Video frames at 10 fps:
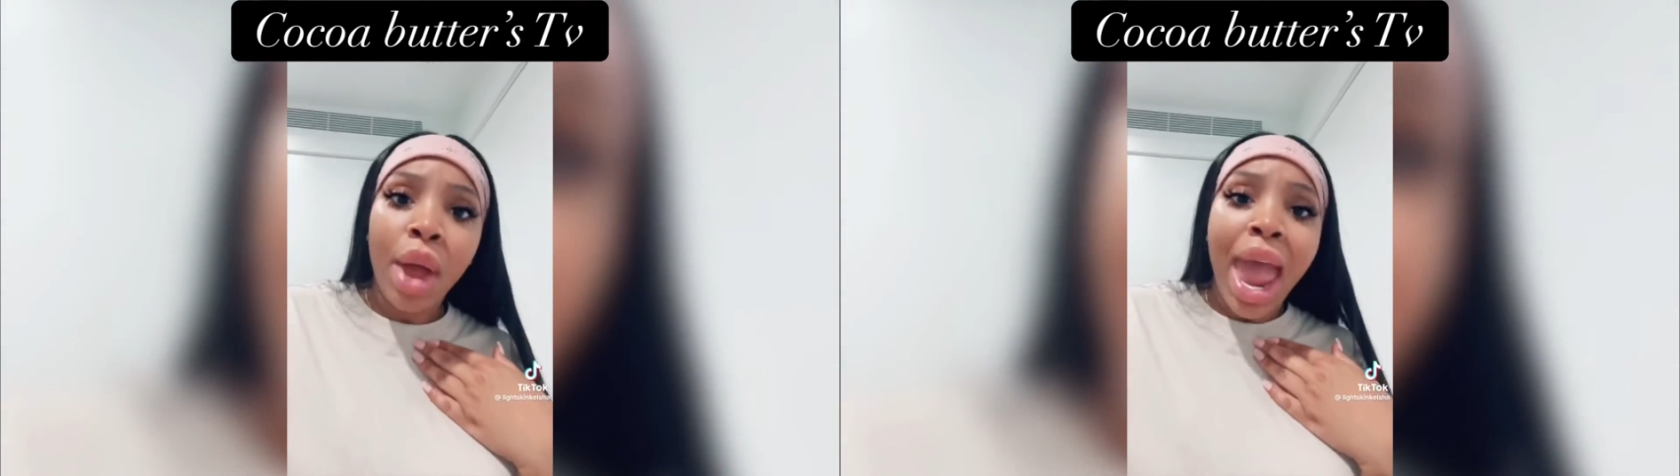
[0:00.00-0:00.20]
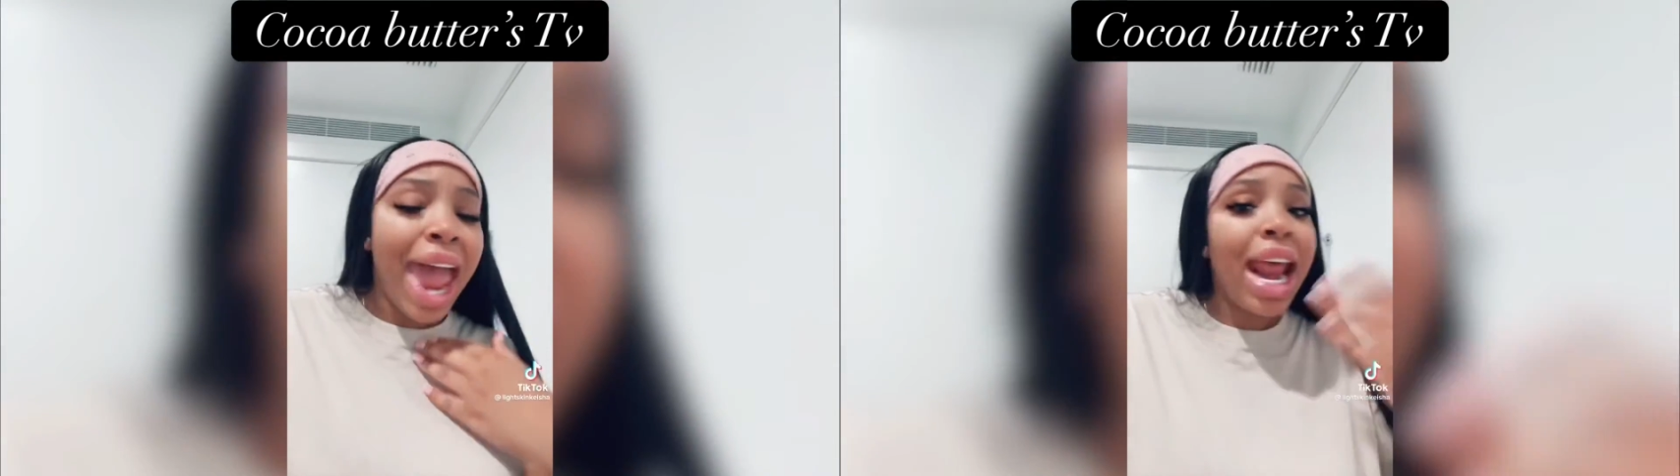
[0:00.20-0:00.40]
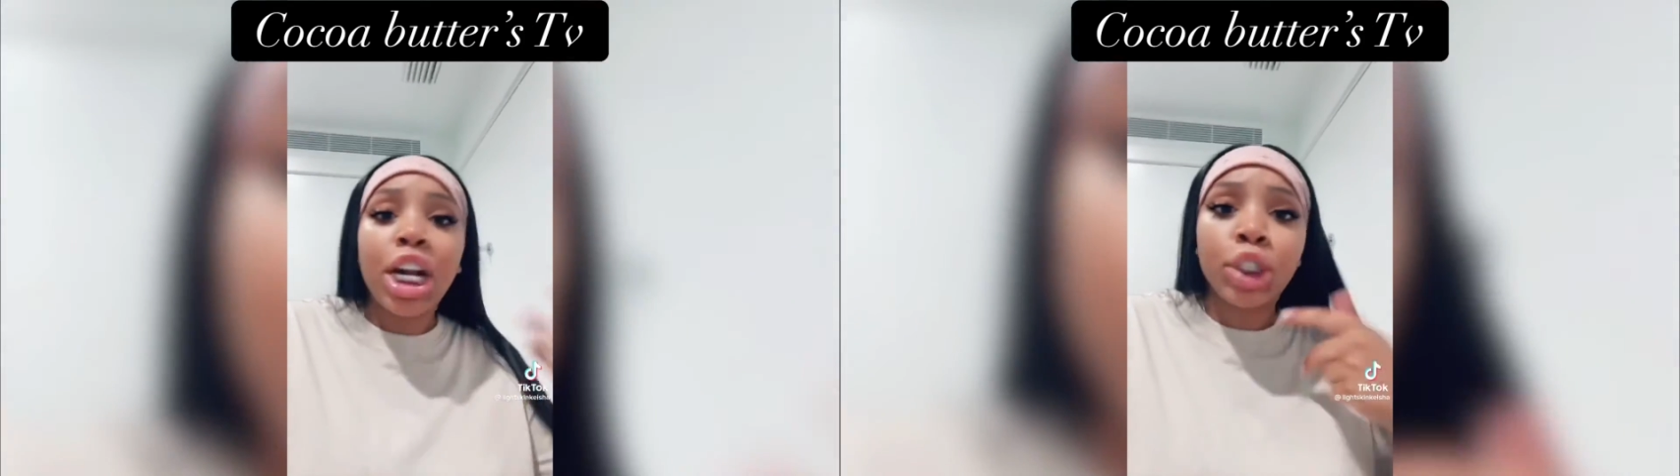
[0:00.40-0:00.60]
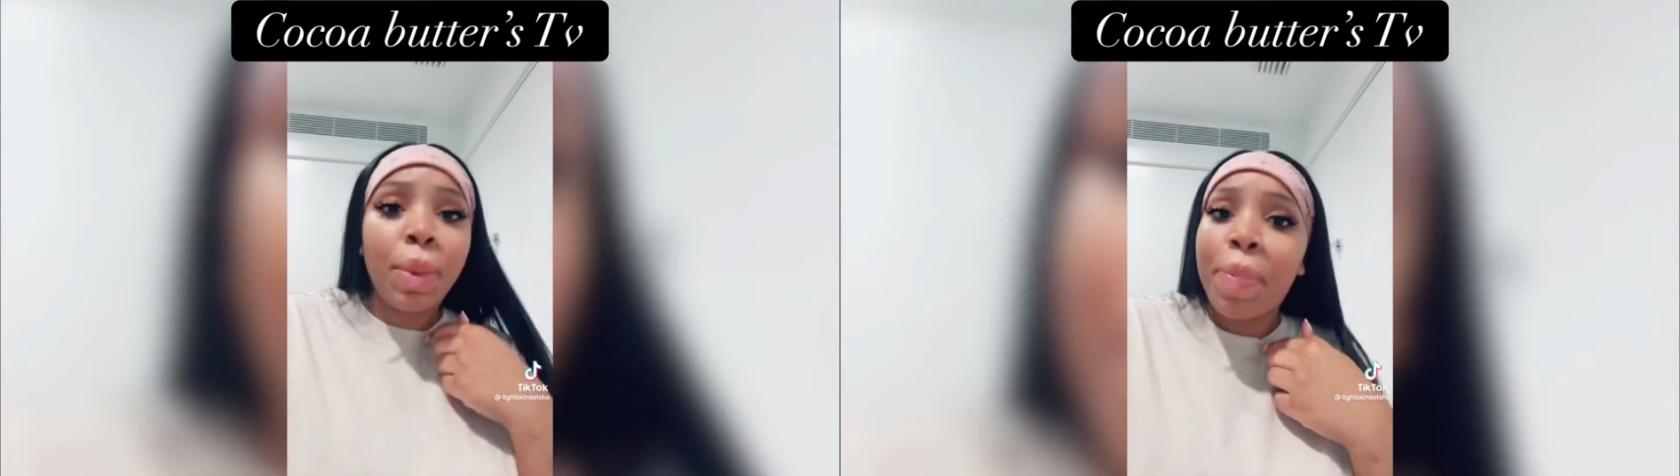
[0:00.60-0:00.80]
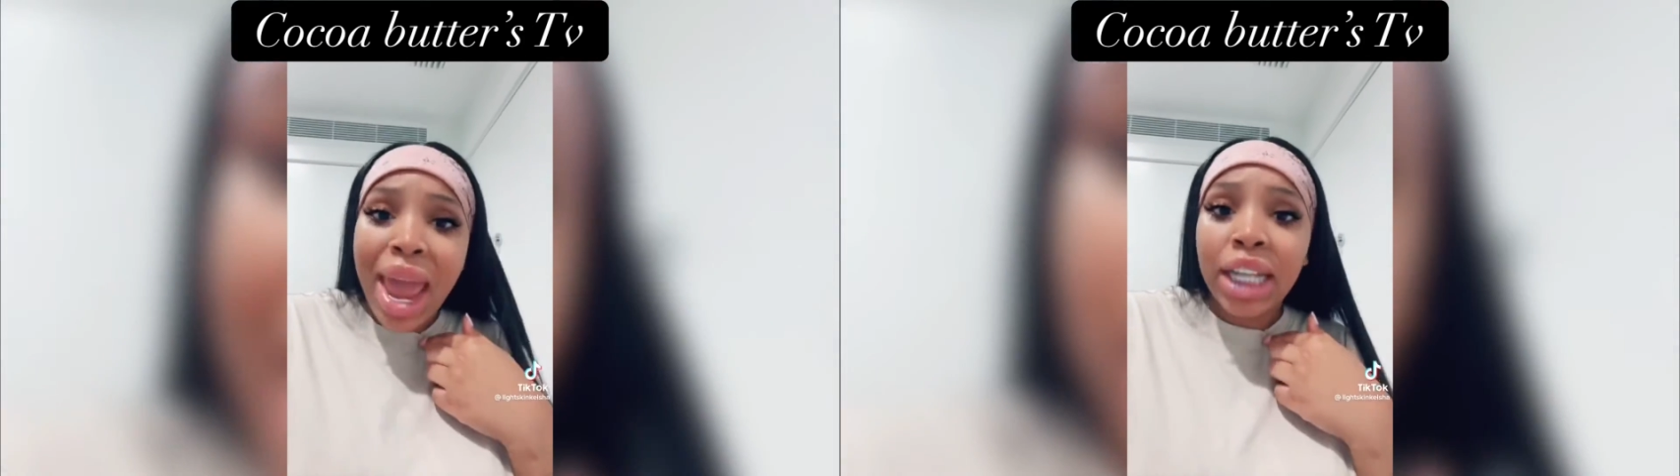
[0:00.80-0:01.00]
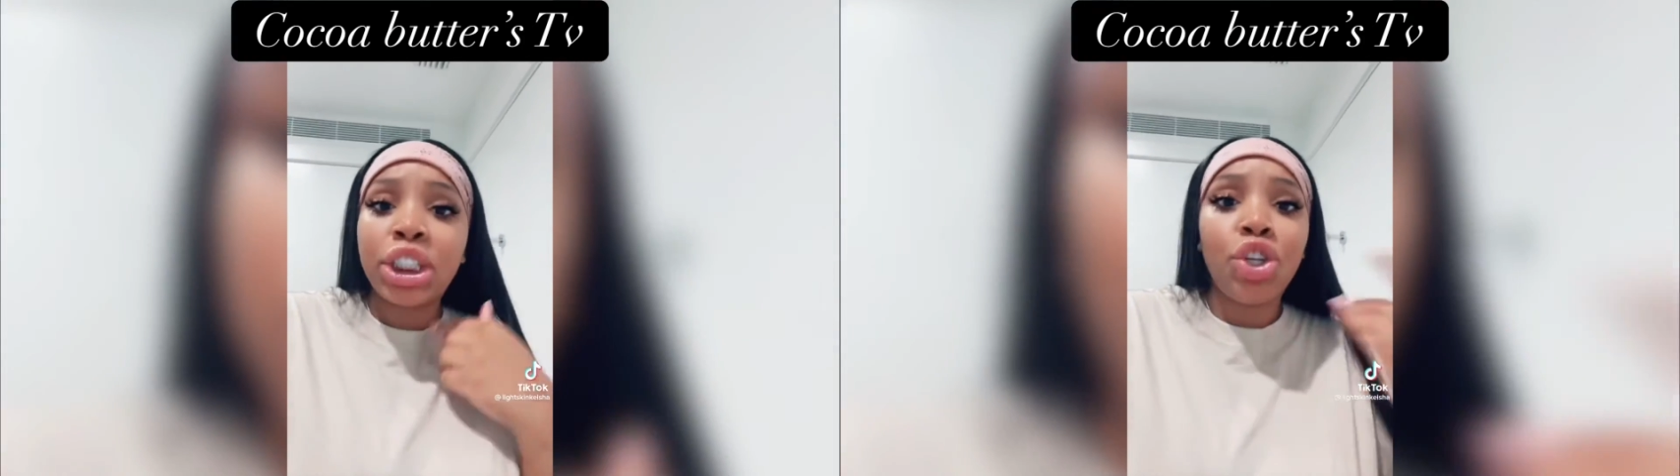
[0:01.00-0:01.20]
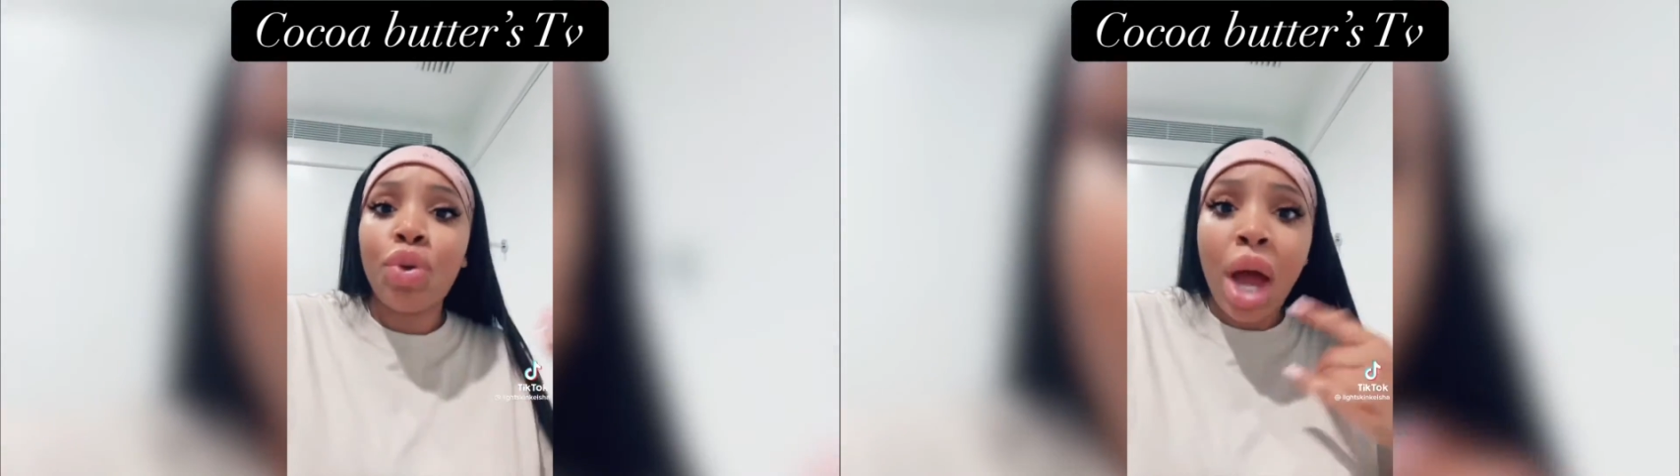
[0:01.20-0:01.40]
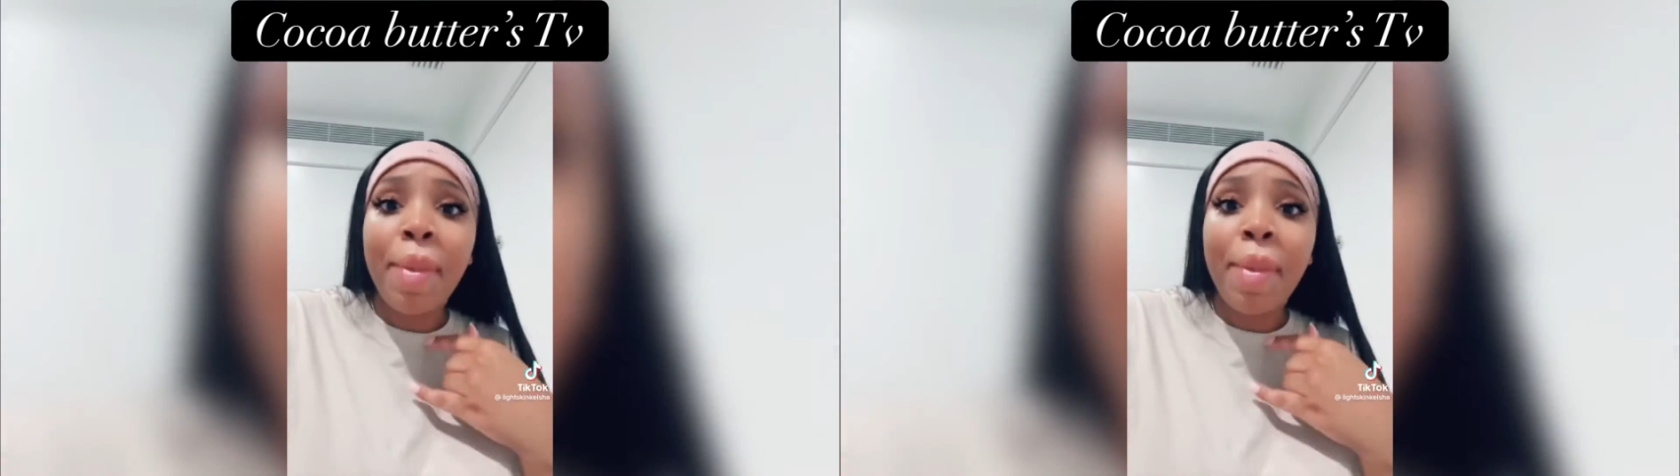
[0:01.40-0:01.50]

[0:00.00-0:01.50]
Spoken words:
And I just been passing you gum